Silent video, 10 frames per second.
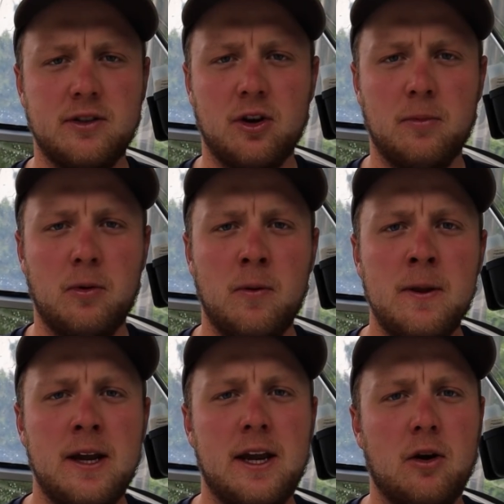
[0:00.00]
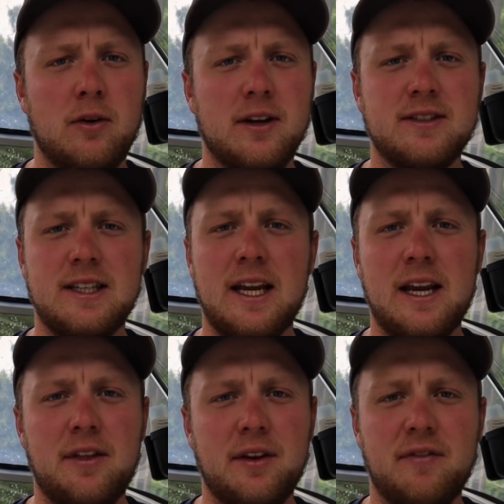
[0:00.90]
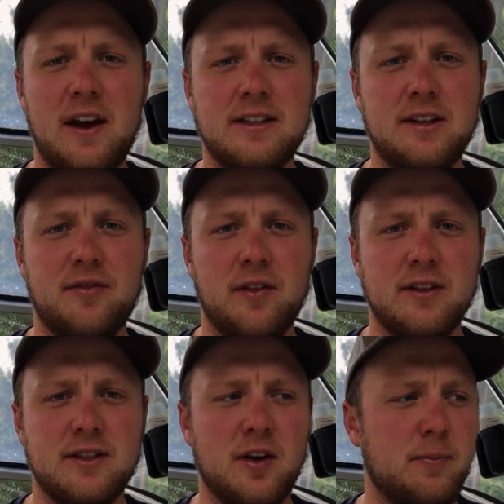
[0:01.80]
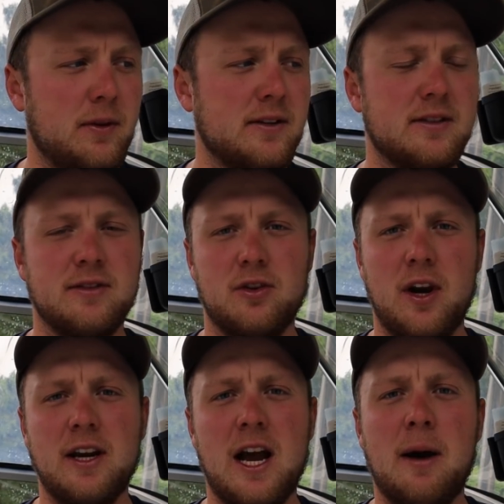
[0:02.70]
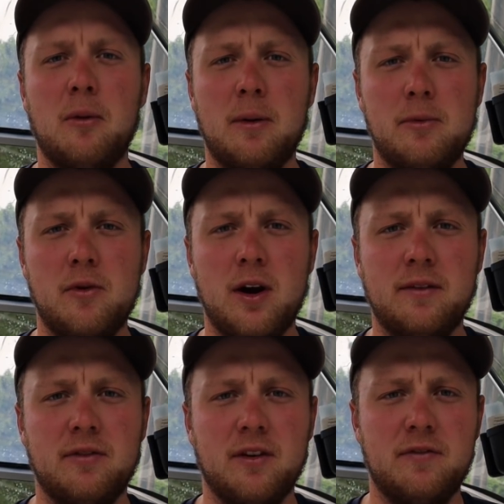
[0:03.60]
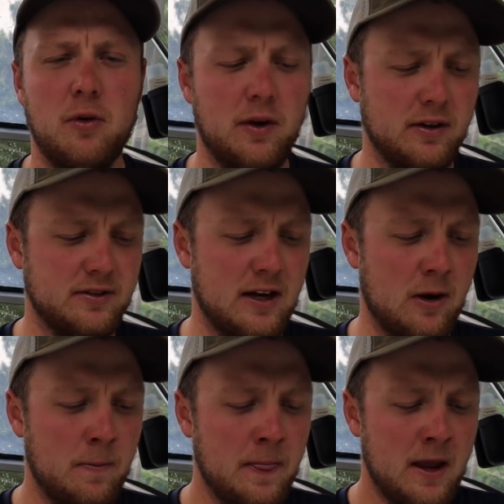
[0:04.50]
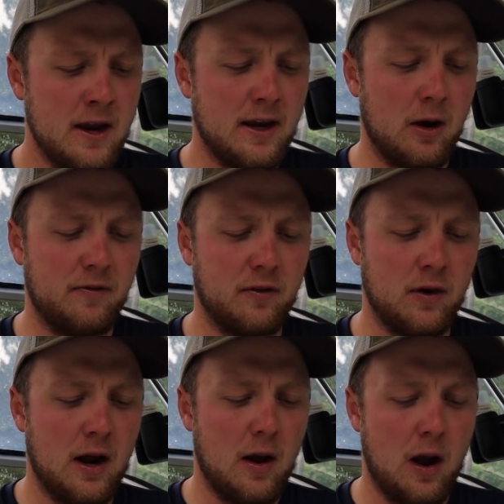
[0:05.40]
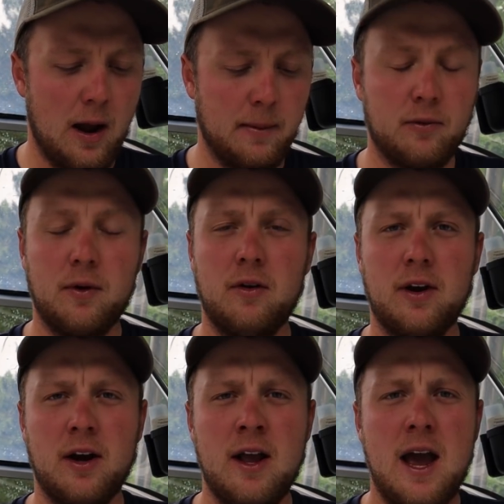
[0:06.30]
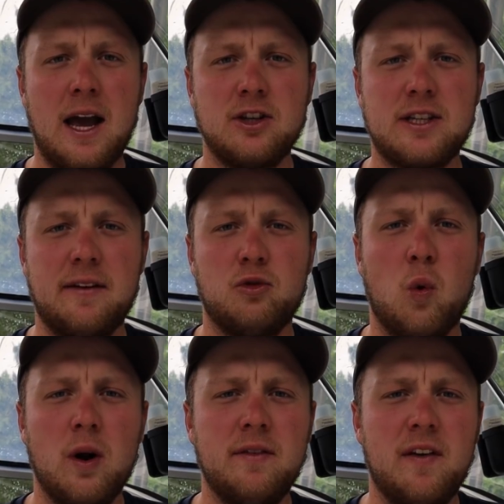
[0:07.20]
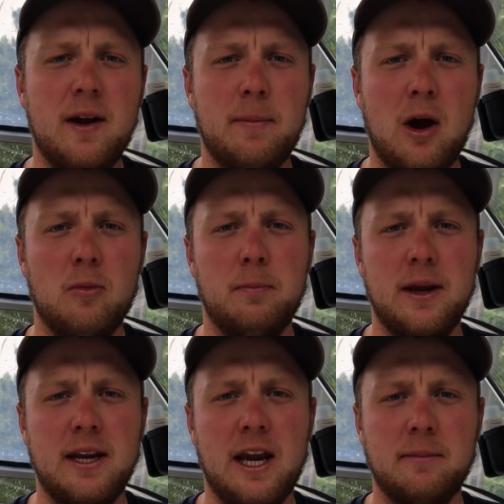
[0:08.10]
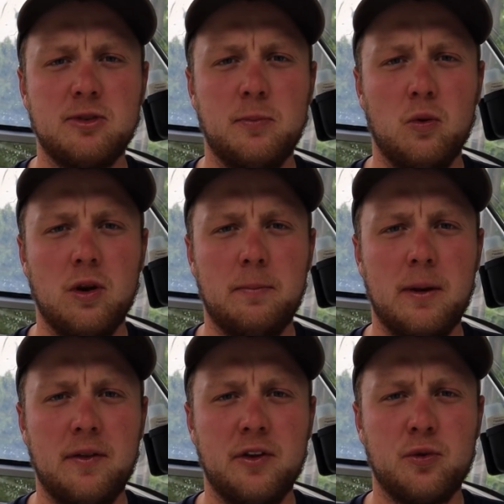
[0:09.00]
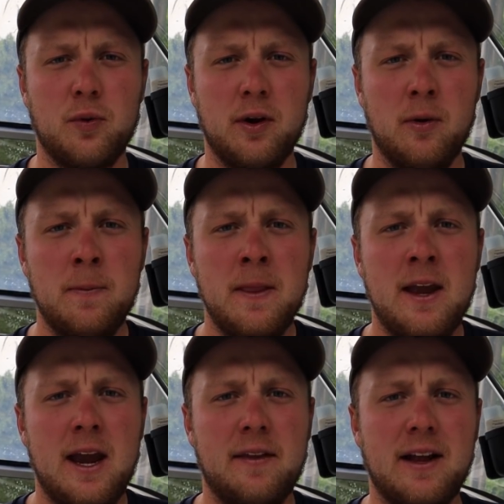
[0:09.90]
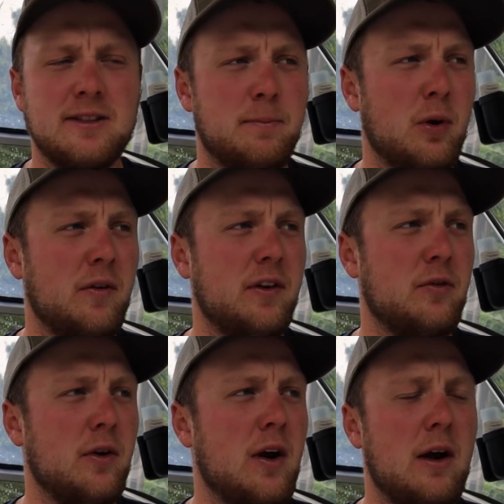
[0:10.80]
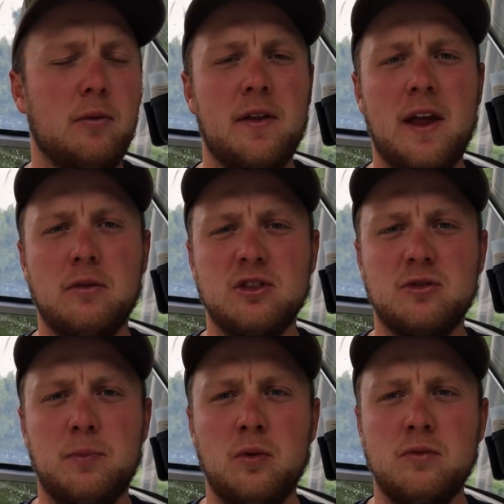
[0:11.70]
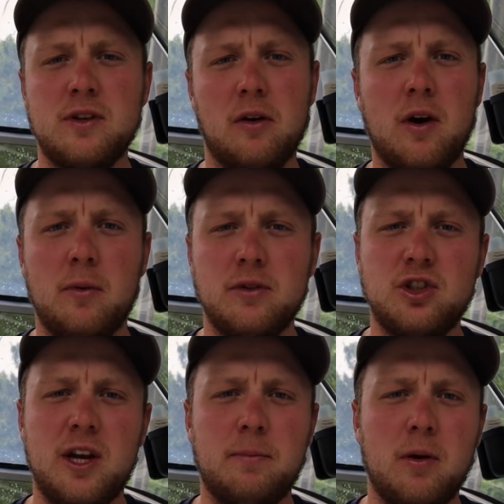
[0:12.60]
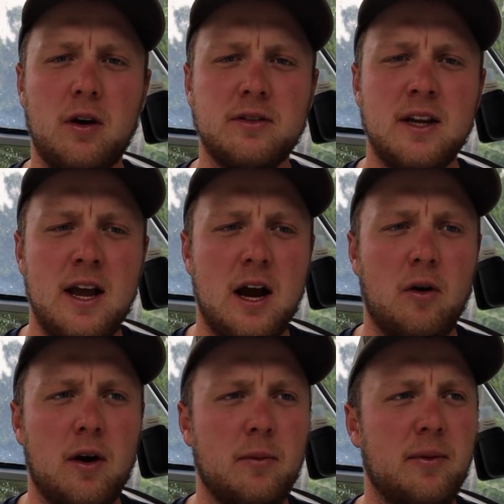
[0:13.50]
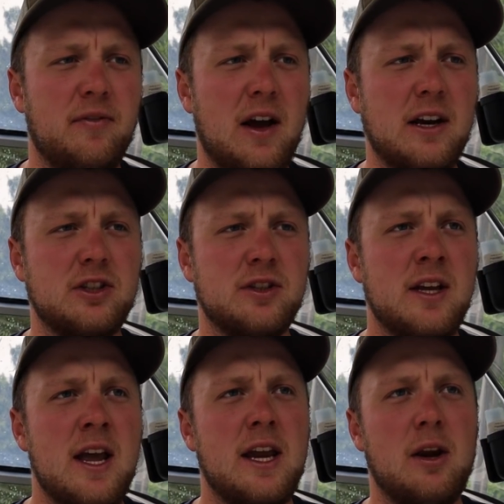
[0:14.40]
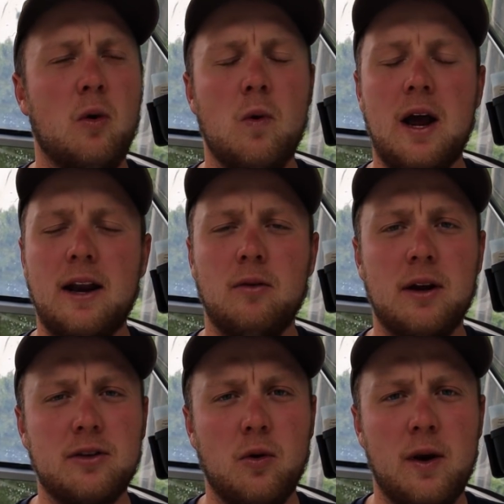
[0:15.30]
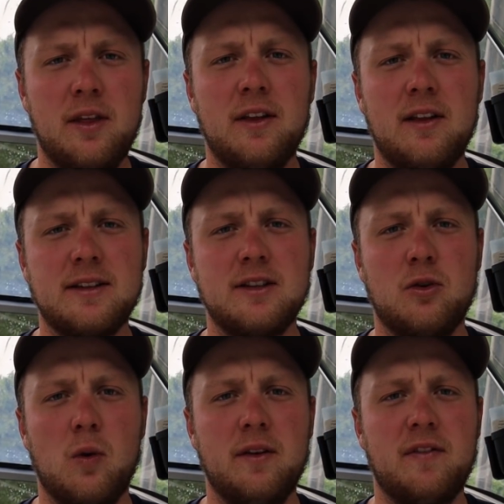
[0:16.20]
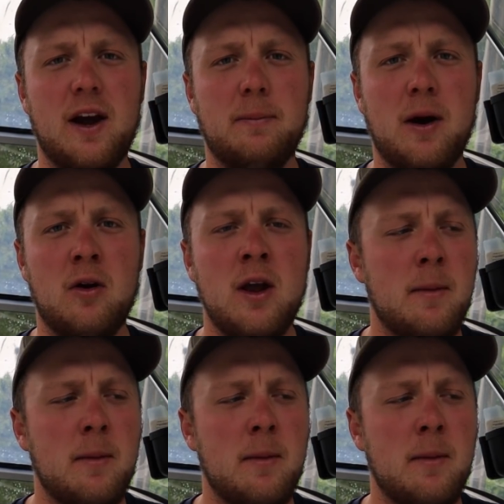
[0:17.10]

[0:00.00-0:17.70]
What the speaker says: is durable. It doesn't take anything fancy for this stuff, but this is a great combo I've been running for a few years now. Now on my reel here, I just have 25-pound big game spooled up on this reel, and that's a perfect reel. I'll run that with spoons, I'll run it with J-plugs, I'll run it with flashers. I don't like to go anything less than 25-pound,